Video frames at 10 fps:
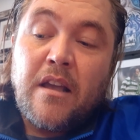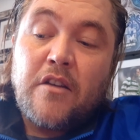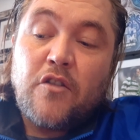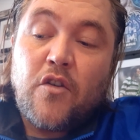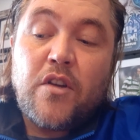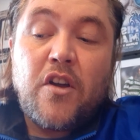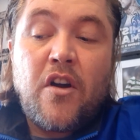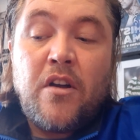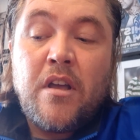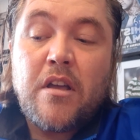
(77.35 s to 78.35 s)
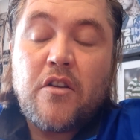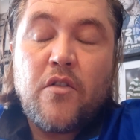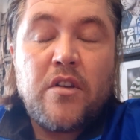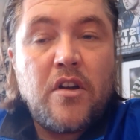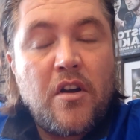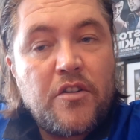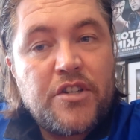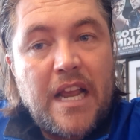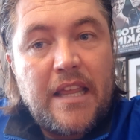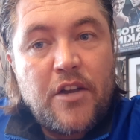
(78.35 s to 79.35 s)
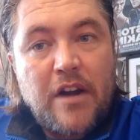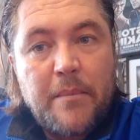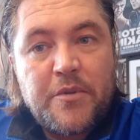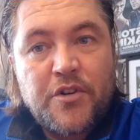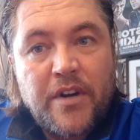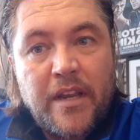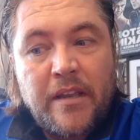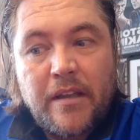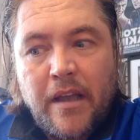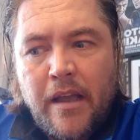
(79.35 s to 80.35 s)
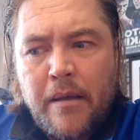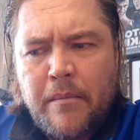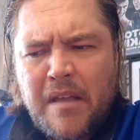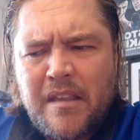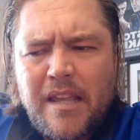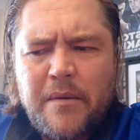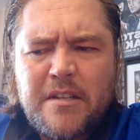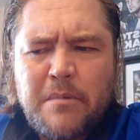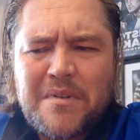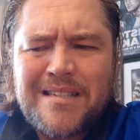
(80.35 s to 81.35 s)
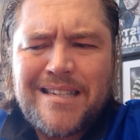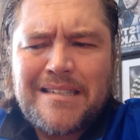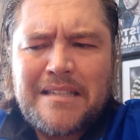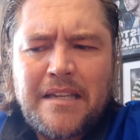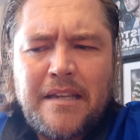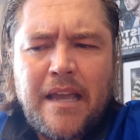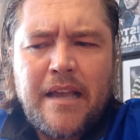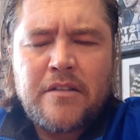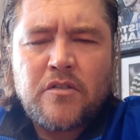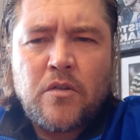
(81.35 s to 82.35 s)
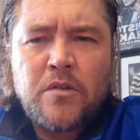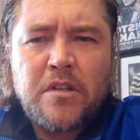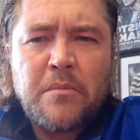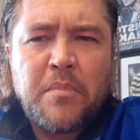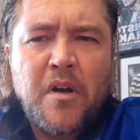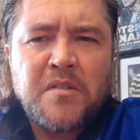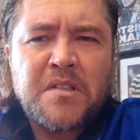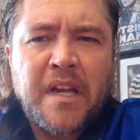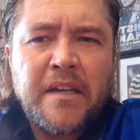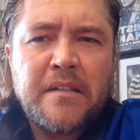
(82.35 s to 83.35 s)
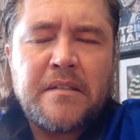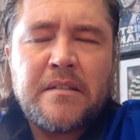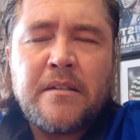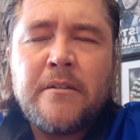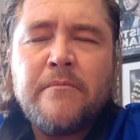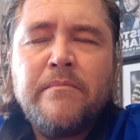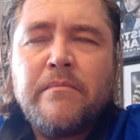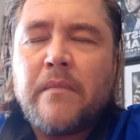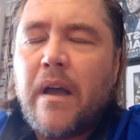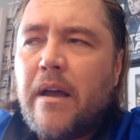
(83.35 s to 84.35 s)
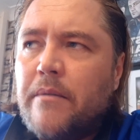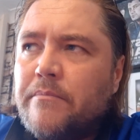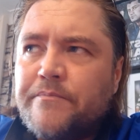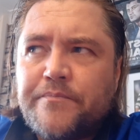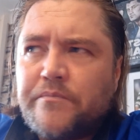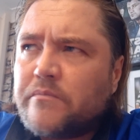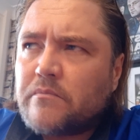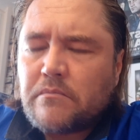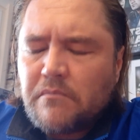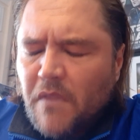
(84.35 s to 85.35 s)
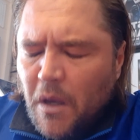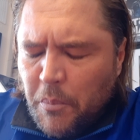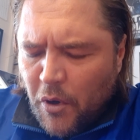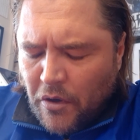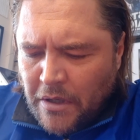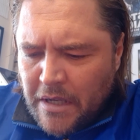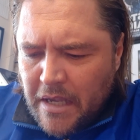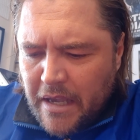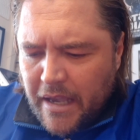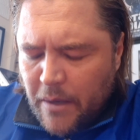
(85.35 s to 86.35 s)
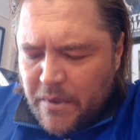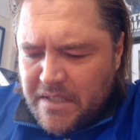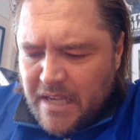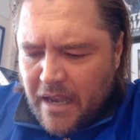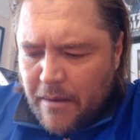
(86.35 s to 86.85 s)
not only got Shirley Crabtree, I think he was about 16 years older than Paul Sykes, but he was